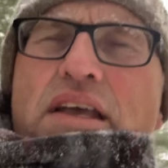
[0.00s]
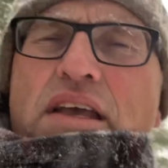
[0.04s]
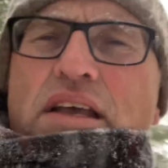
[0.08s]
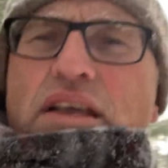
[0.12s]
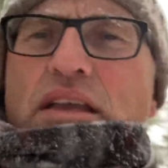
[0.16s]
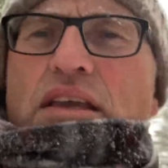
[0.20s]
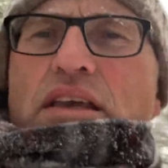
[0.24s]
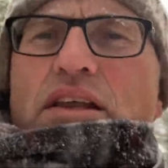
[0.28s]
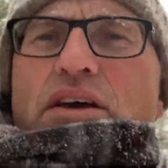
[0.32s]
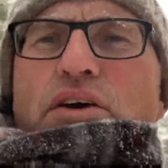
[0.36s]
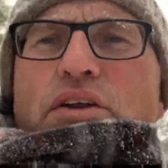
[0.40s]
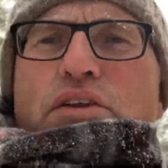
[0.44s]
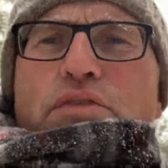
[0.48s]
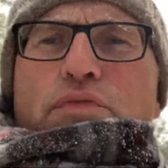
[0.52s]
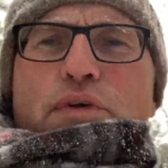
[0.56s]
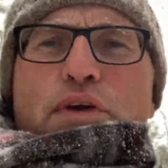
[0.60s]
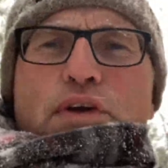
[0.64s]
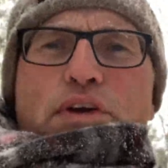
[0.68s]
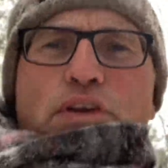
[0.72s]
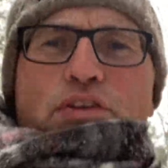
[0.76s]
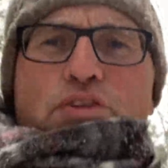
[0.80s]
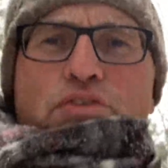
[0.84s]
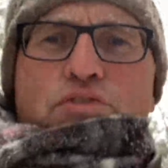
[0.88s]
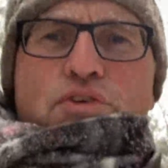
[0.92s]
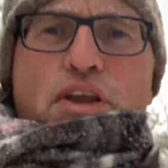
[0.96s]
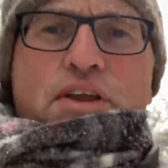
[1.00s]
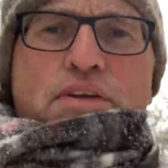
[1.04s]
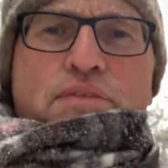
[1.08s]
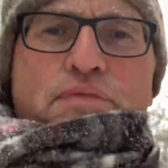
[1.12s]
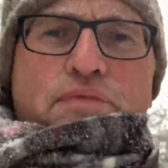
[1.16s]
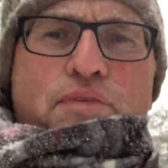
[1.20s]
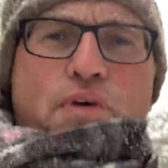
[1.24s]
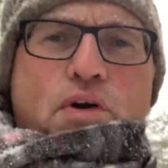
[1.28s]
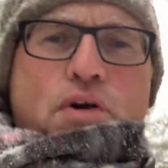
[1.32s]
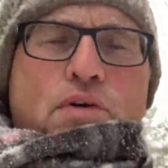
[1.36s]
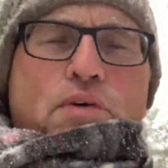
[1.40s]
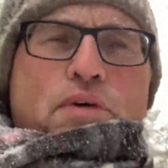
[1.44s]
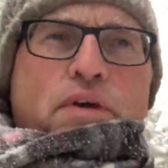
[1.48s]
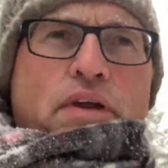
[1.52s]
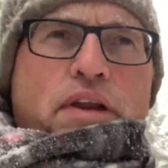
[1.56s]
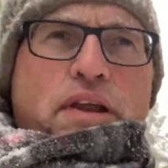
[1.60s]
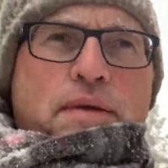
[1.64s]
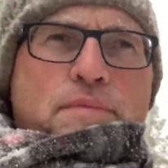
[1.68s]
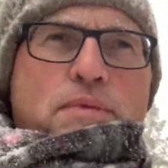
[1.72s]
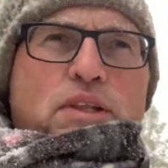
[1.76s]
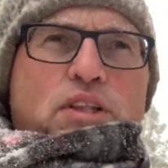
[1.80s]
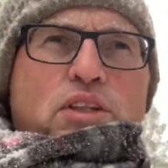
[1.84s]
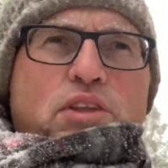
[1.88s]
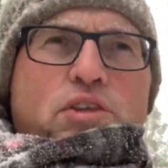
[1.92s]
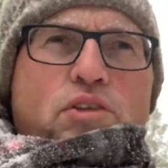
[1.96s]
you know, it's very straightforward. I
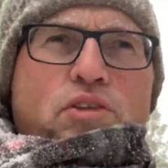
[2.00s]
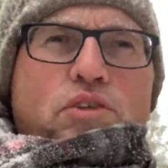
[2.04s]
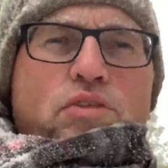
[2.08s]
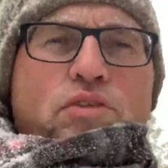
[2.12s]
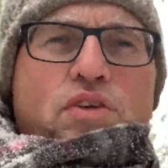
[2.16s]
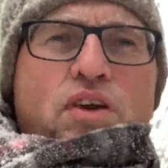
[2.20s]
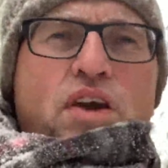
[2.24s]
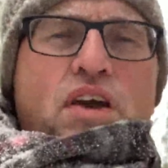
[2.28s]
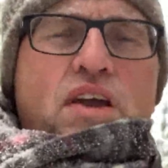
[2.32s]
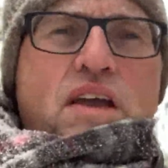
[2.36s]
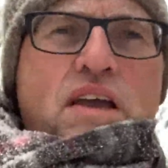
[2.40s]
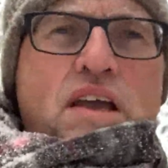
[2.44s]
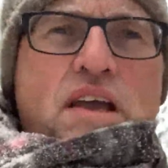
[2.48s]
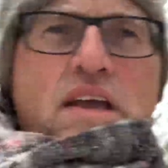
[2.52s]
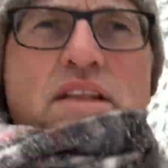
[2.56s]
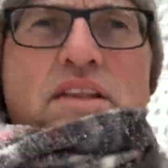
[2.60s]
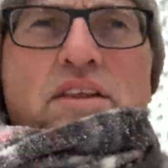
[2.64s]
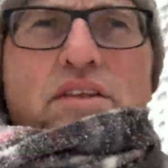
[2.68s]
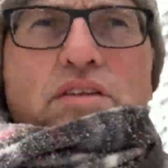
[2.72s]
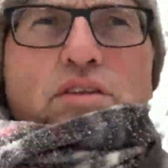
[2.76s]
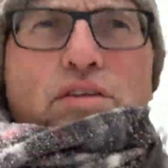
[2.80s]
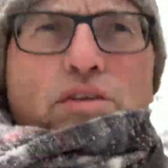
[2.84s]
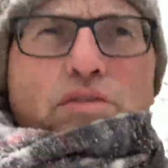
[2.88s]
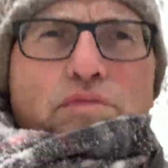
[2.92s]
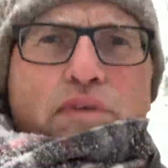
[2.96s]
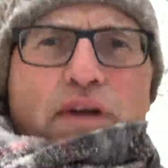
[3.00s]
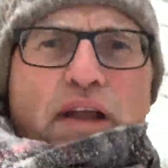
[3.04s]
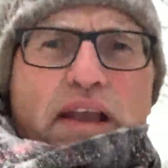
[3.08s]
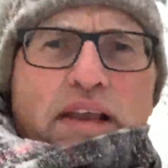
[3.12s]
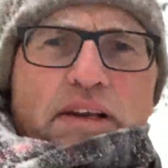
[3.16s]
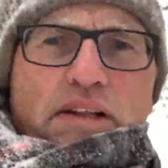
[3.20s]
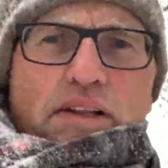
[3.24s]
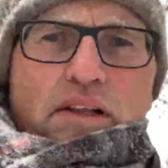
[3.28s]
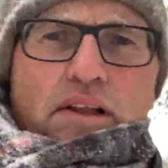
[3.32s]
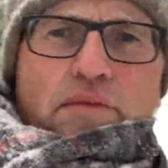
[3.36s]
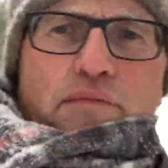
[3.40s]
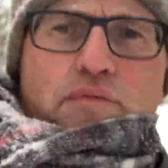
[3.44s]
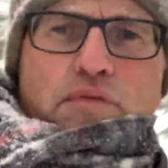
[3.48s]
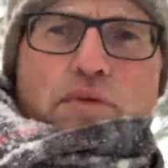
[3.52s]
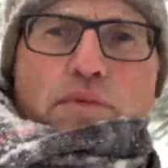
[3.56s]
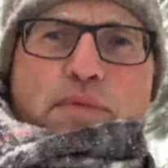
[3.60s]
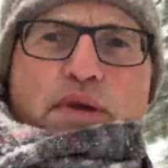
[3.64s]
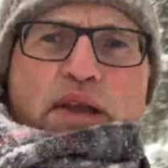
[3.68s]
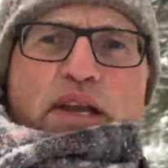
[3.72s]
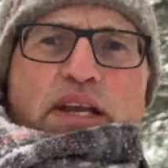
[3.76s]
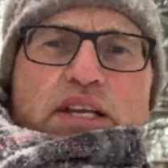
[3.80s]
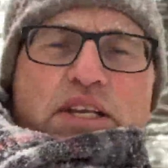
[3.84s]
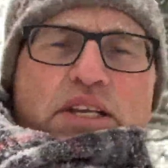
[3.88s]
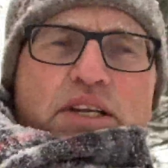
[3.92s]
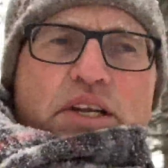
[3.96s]
mean, this is, this is vital
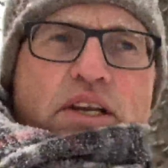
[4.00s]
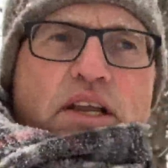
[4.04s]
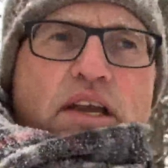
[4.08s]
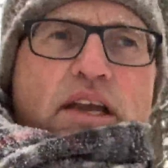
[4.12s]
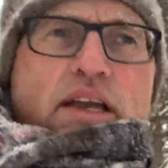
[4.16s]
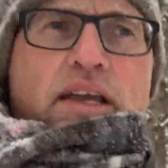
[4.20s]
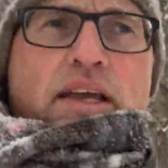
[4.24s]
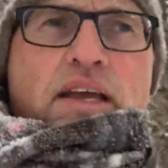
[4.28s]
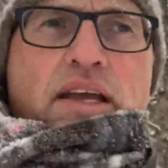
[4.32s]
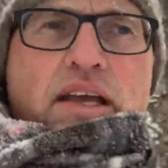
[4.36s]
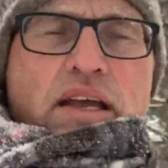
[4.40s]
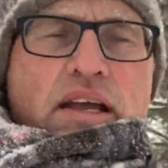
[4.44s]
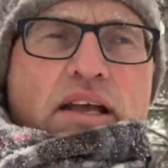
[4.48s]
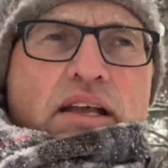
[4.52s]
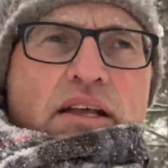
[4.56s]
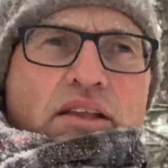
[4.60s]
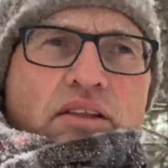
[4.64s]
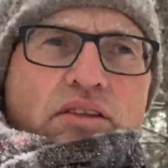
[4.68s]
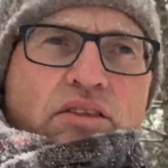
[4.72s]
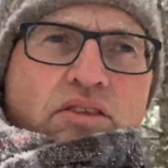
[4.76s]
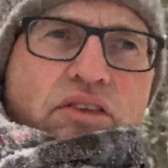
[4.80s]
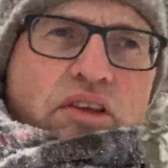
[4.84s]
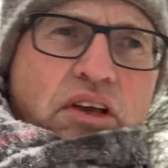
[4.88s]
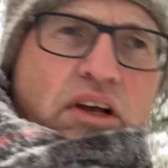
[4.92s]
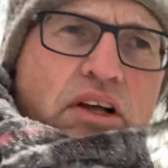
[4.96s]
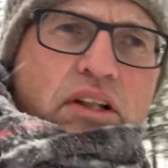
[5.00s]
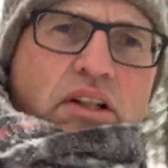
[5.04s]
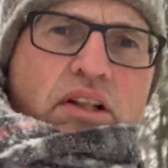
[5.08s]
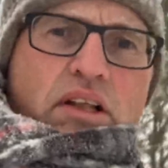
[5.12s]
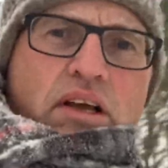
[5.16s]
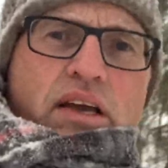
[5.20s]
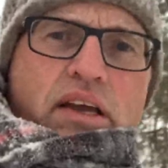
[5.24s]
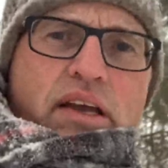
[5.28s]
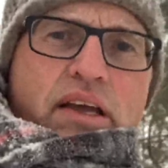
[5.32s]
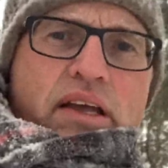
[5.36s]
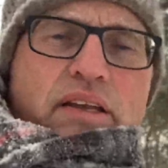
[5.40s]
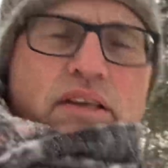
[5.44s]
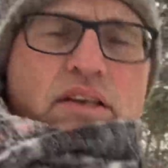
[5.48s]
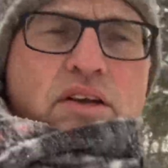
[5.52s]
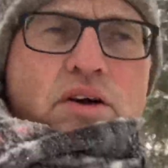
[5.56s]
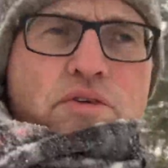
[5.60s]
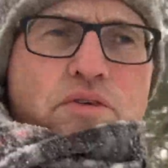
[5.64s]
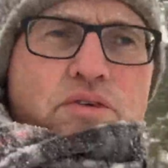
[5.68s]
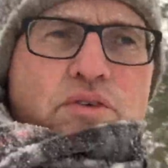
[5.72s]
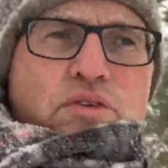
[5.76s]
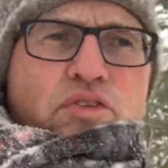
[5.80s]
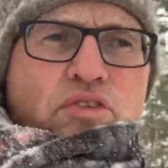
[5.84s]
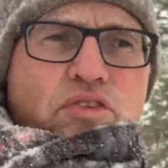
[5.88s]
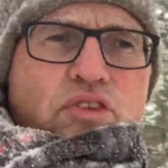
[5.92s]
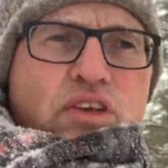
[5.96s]
information. I still
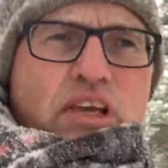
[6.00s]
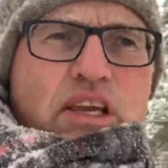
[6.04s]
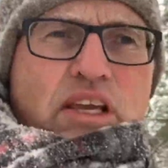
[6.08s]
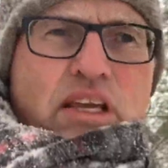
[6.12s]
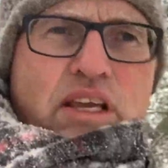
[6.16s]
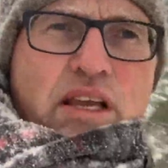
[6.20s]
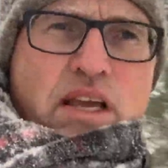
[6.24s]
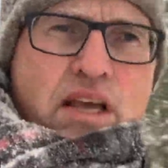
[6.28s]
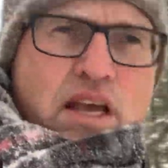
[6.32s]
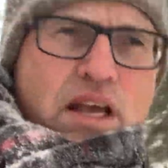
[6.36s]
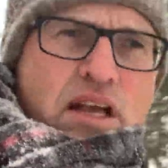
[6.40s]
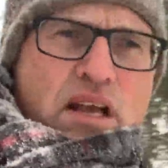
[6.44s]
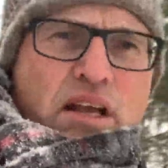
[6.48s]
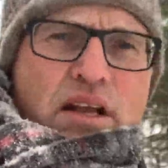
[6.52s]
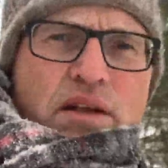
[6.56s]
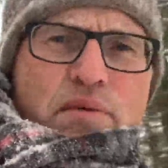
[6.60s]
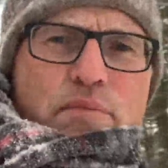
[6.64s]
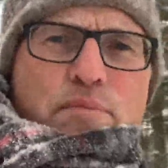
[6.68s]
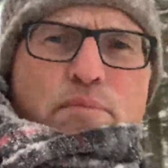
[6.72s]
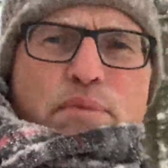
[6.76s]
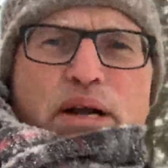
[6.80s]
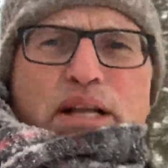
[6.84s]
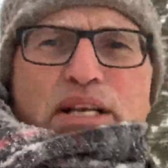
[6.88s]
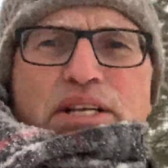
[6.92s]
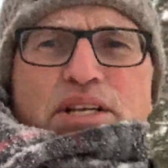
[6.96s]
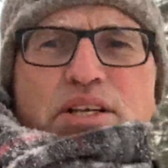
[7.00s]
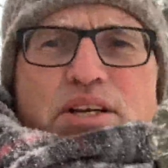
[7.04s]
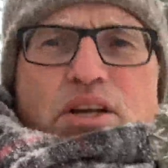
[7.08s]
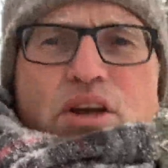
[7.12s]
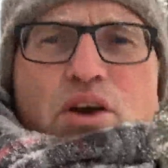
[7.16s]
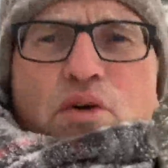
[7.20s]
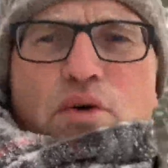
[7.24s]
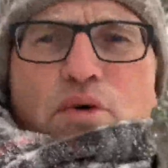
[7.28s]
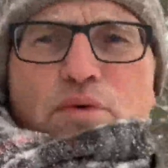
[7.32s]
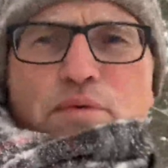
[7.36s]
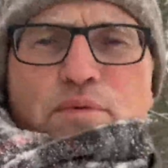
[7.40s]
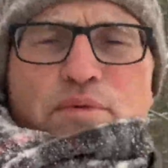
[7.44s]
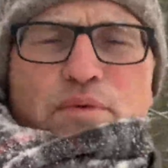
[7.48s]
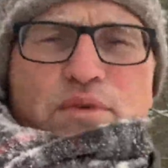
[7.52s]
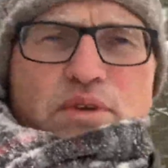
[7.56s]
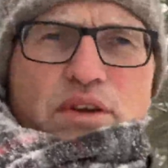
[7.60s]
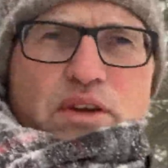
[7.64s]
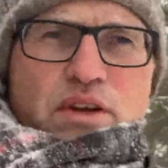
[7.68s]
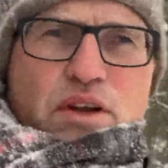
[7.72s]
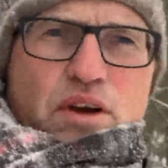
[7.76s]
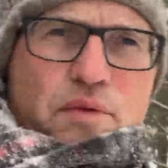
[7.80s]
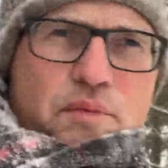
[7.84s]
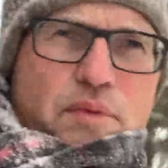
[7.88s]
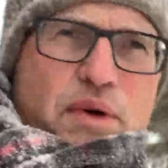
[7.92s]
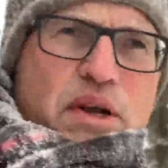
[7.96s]
don't see much go, you
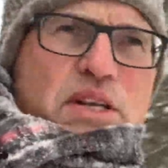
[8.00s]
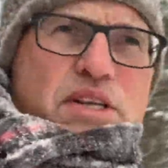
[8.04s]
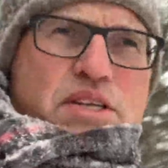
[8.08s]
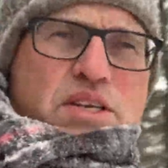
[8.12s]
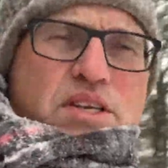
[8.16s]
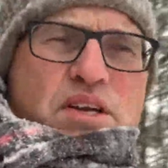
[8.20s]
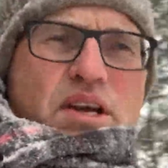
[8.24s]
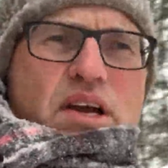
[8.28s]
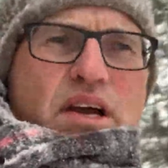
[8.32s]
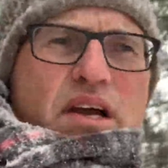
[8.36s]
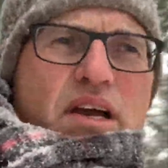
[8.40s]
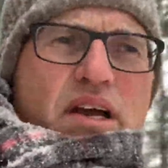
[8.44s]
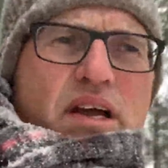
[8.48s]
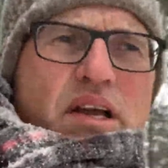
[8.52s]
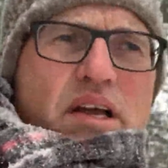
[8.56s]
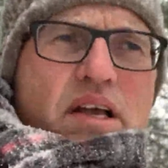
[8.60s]
know, much. Uh,